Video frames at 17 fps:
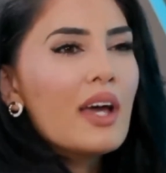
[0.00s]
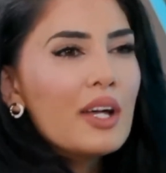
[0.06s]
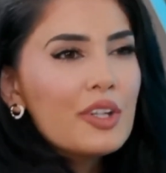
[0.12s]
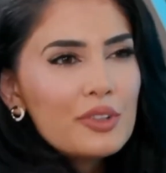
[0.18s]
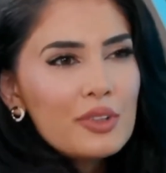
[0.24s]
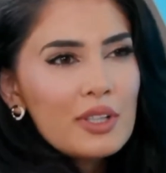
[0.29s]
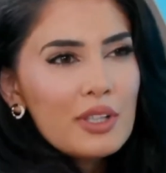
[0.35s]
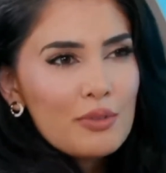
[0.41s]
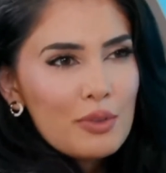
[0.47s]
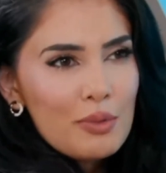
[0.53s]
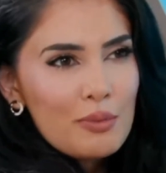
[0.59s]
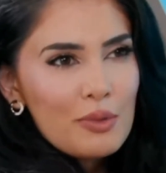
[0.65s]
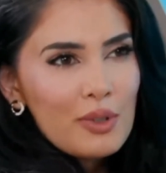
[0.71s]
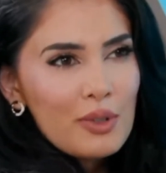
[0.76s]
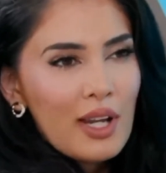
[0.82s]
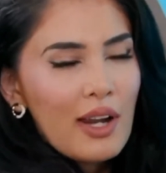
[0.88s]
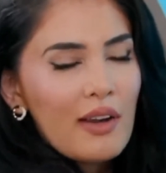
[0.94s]
that should give you
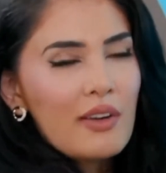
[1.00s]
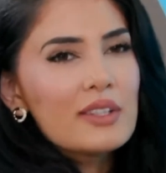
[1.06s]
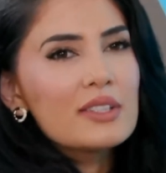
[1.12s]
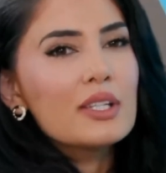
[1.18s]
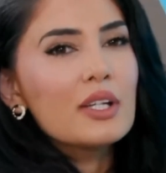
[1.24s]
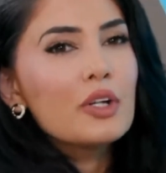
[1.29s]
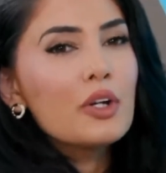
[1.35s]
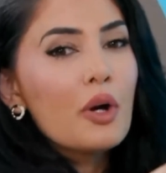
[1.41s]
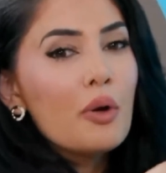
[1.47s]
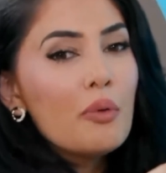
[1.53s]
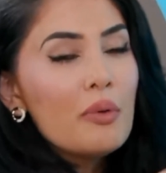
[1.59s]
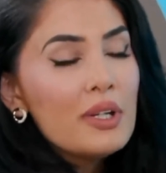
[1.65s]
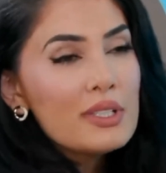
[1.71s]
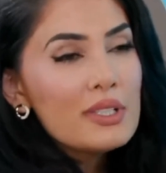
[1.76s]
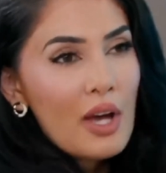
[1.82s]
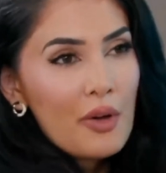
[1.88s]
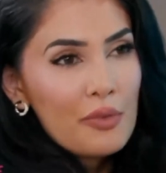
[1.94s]
more clarity.
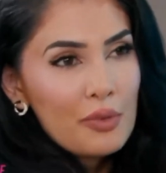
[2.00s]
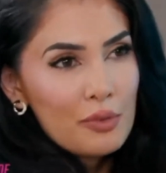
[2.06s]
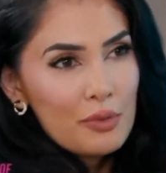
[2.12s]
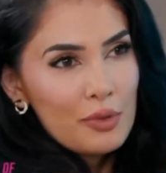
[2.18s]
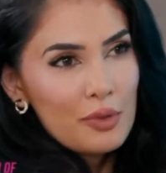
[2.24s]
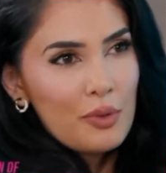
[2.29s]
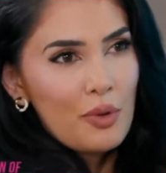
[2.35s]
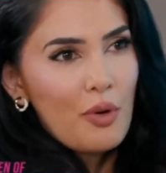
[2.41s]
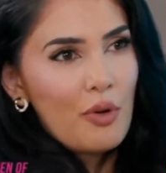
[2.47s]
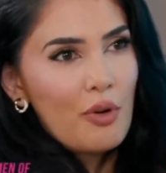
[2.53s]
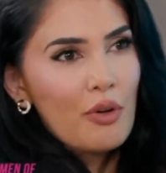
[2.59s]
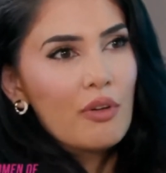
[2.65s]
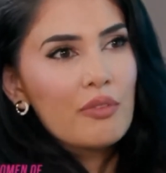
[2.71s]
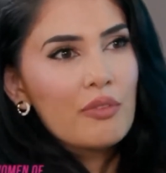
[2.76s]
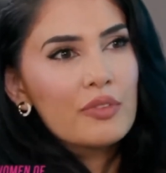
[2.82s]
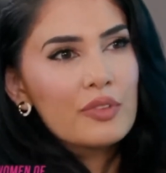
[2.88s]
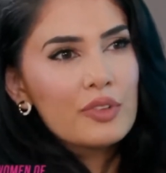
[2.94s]
Going down the route
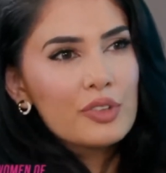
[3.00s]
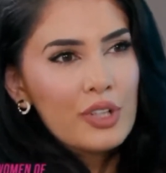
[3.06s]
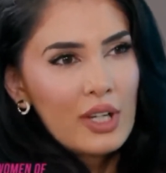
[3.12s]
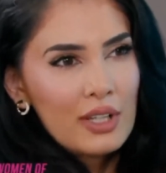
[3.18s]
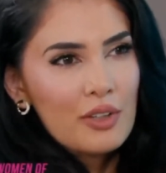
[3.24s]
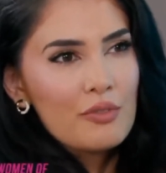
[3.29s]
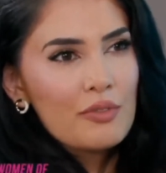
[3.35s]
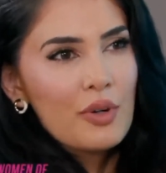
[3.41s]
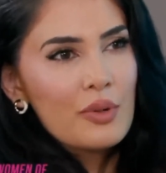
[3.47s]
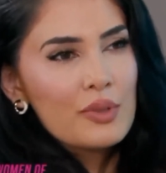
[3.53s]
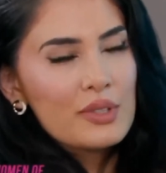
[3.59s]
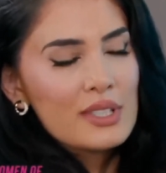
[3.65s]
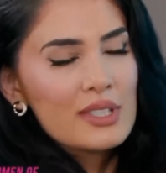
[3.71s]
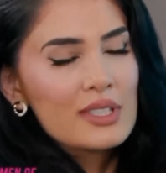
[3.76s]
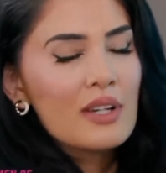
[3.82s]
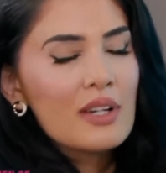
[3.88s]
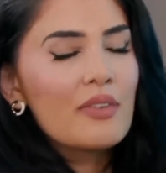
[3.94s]
of checking
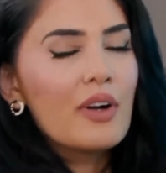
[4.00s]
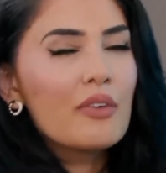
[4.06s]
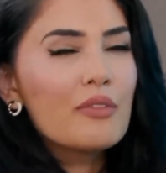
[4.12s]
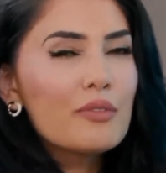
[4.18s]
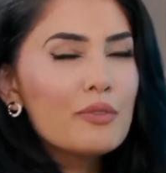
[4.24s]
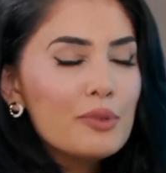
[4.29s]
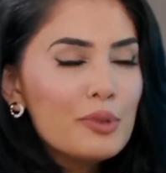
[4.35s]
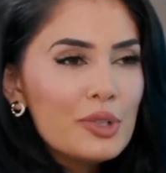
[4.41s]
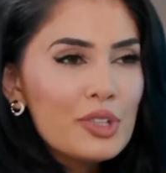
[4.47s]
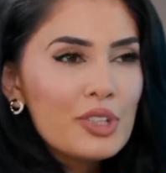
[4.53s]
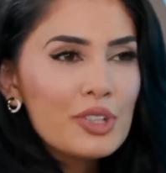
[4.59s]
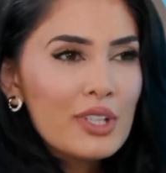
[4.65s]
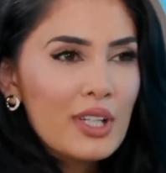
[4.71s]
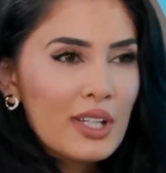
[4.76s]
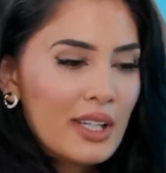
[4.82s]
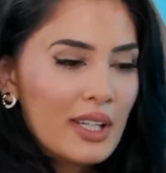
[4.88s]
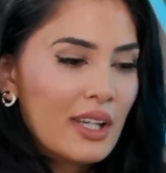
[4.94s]
phones and stuff,
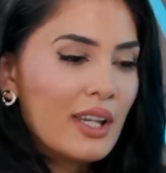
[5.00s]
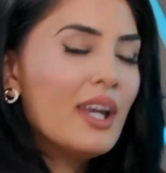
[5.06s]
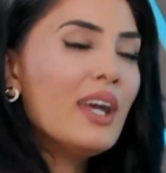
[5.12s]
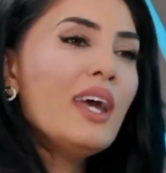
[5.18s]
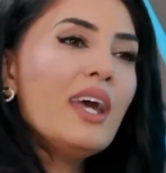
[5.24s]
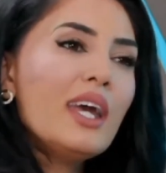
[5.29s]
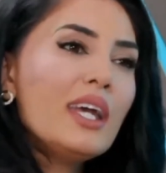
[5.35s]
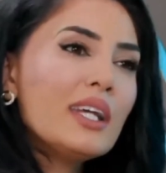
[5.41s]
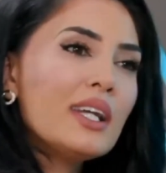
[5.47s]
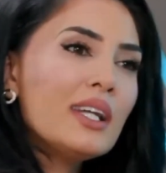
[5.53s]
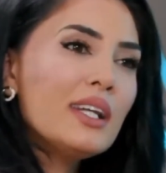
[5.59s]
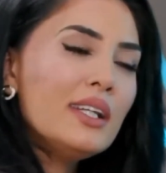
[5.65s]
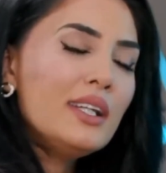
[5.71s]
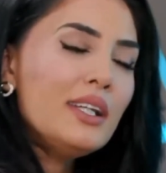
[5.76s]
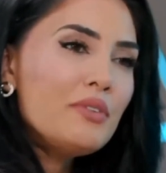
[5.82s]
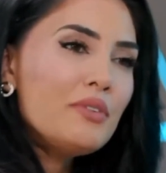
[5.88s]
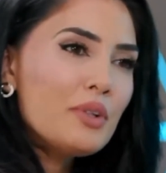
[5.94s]
unfortunately, it
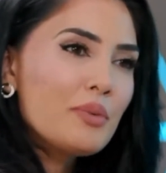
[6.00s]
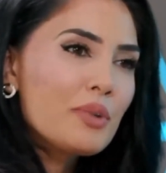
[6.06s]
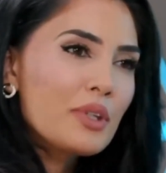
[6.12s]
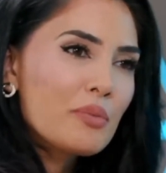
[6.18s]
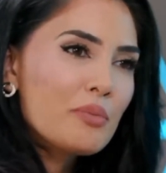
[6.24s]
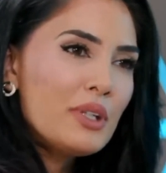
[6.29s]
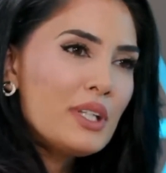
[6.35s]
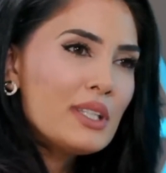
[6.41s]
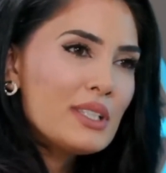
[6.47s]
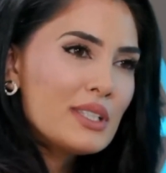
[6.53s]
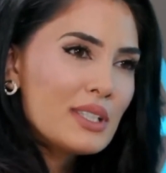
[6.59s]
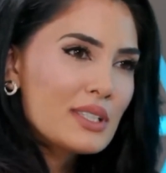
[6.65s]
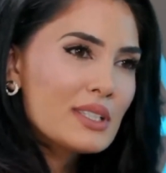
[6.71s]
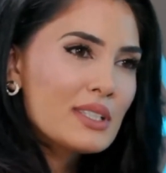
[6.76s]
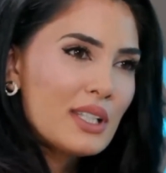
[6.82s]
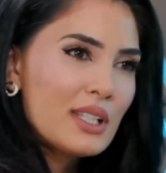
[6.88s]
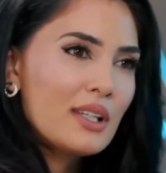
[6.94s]
can leave you with a
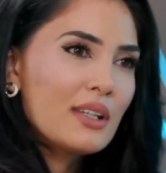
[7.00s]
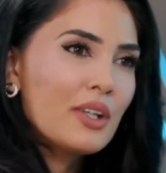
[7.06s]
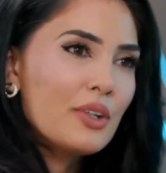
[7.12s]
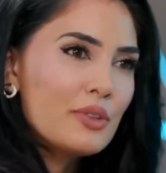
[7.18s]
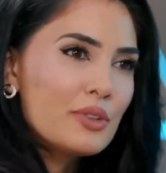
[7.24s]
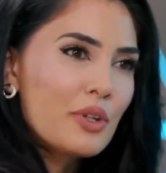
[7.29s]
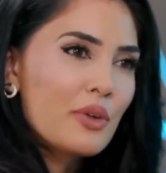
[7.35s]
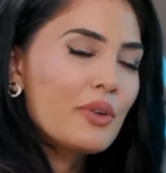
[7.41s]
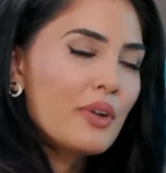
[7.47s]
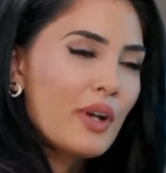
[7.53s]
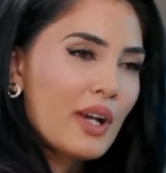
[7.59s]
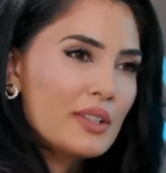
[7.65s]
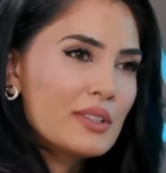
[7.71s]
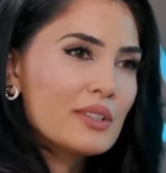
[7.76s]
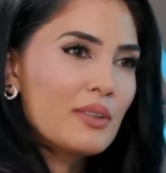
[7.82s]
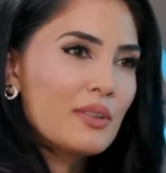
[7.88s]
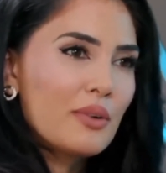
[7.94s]
PTSD that you don't know
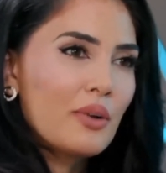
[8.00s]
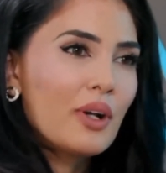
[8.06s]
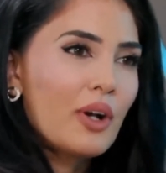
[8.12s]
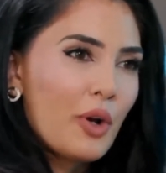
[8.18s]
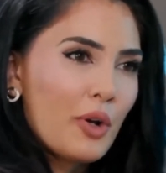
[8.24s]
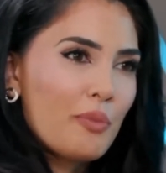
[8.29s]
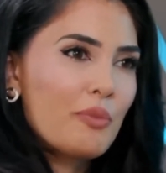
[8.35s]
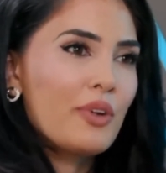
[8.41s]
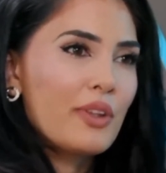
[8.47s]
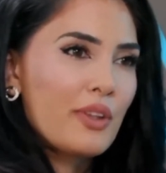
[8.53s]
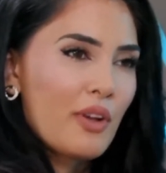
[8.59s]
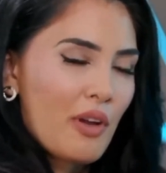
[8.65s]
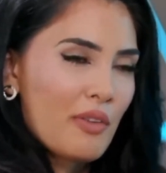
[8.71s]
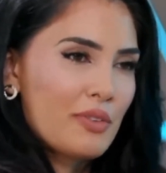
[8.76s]
how to cope with